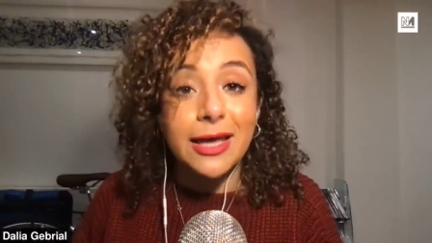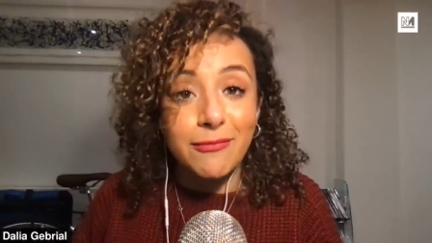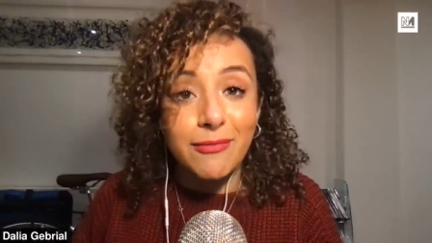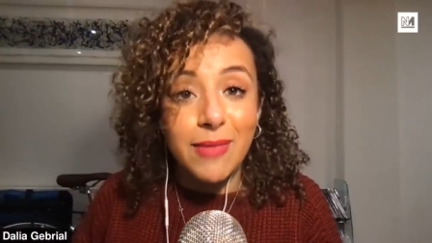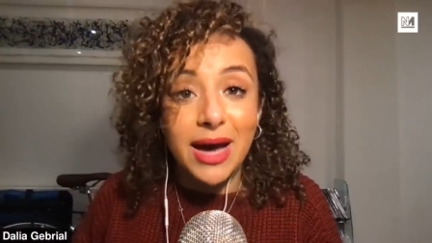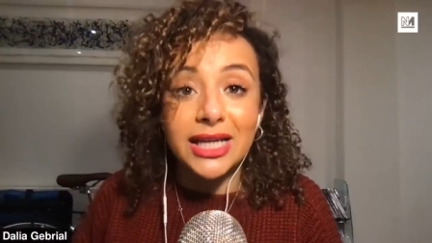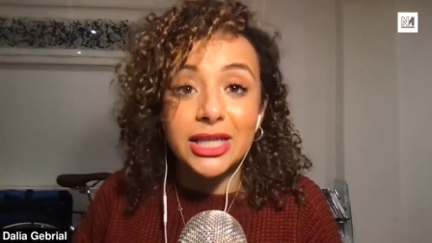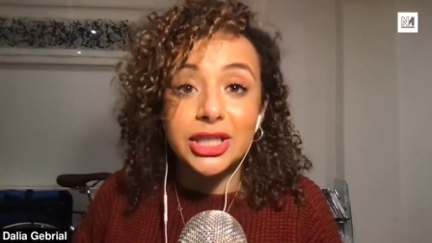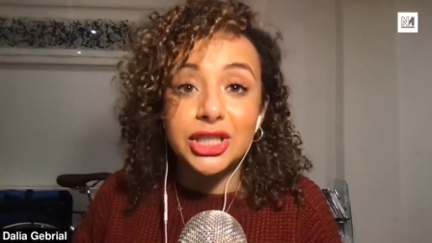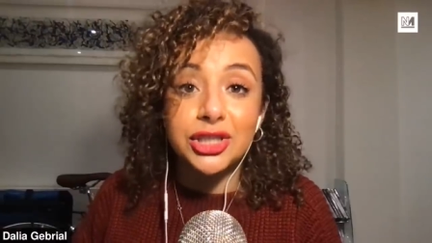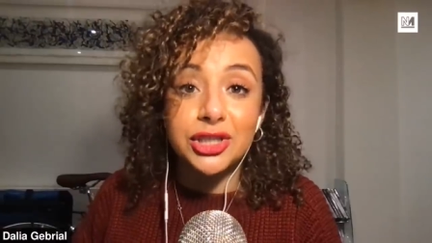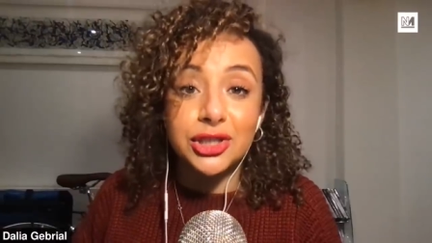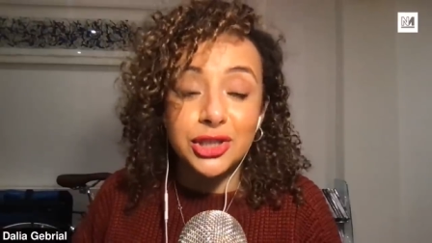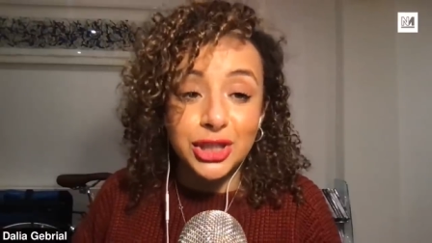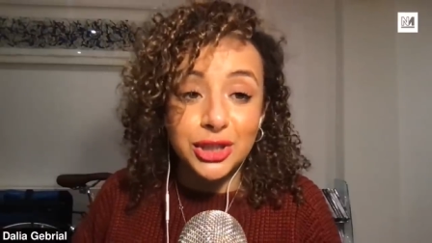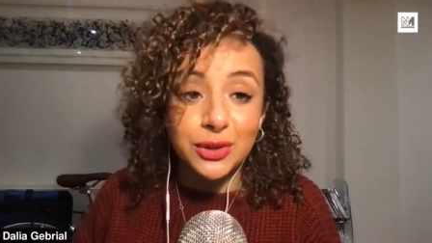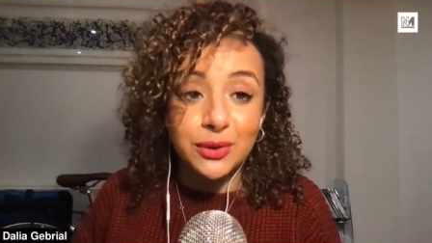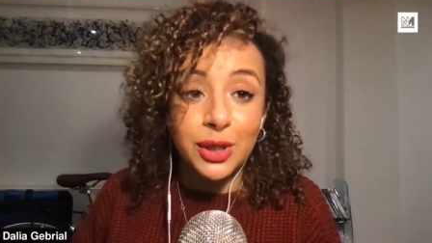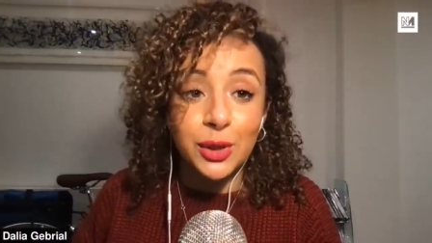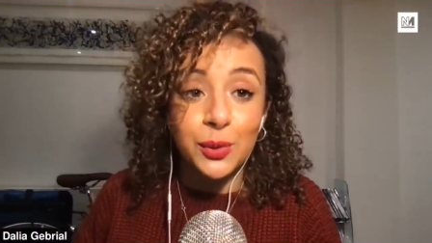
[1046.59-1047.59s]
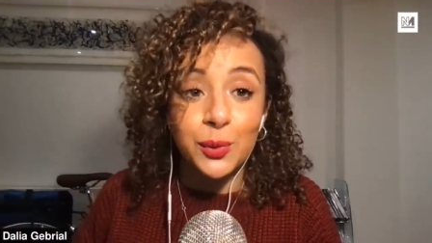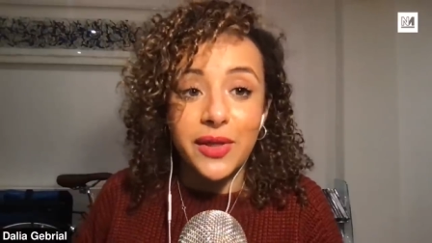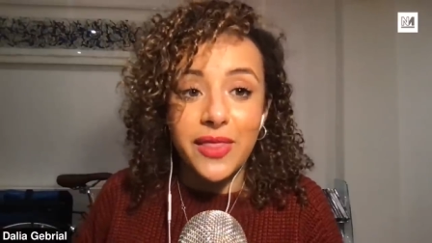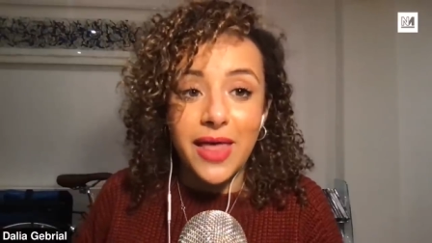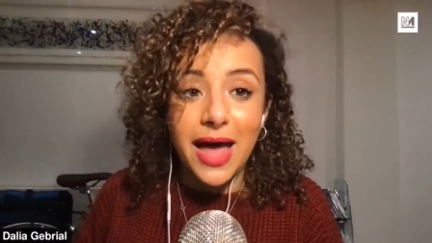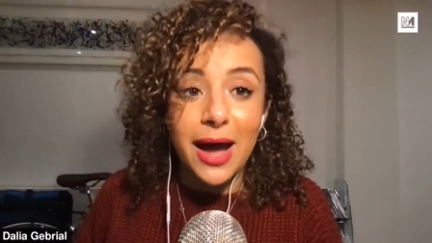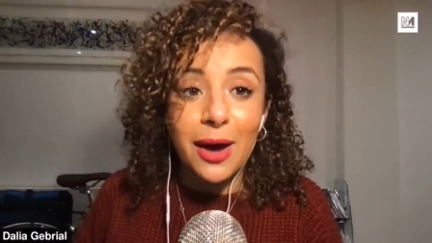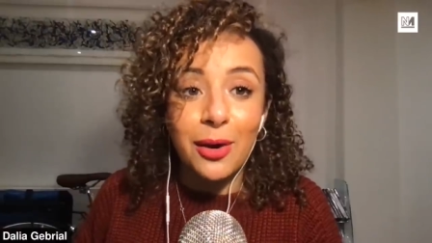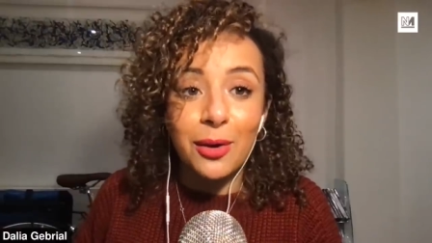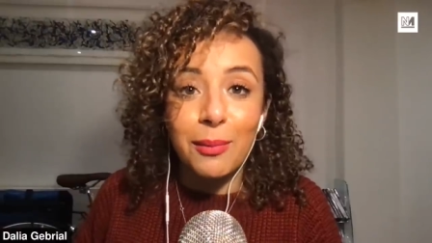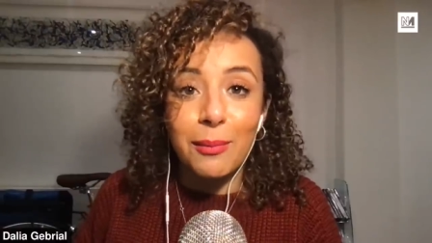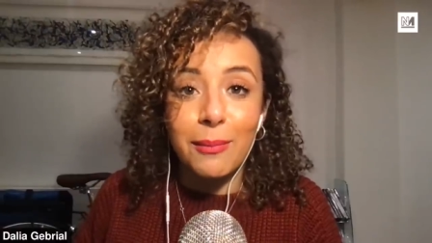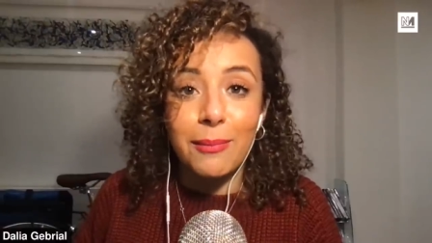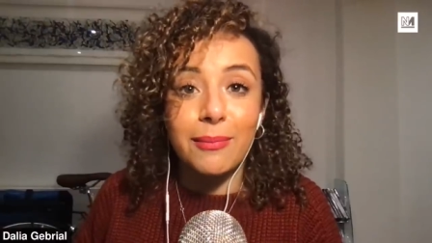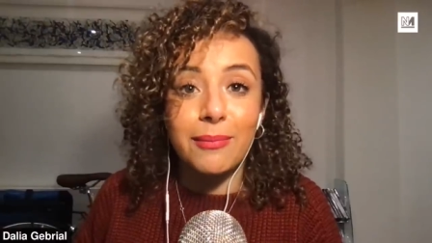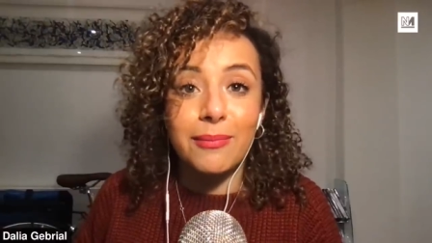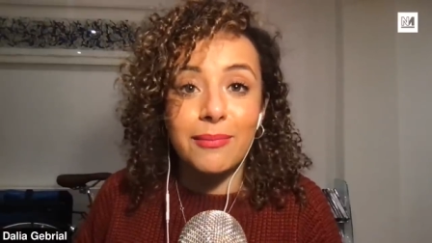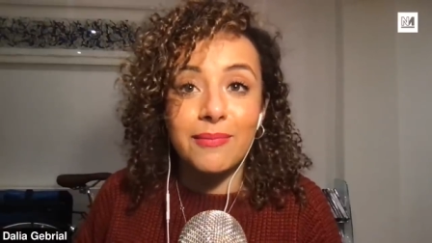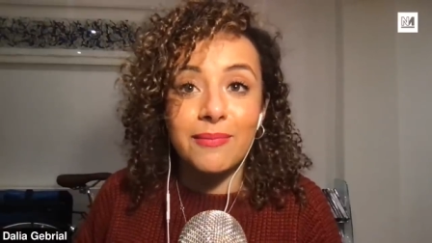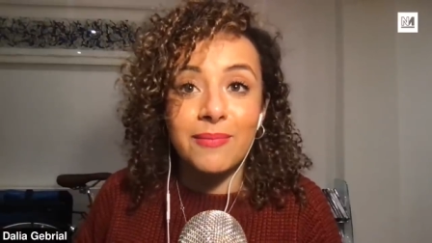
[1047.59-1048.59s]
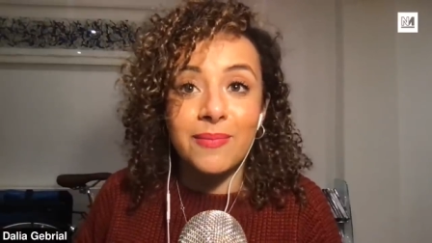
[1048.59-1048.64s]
and they've managed to do it without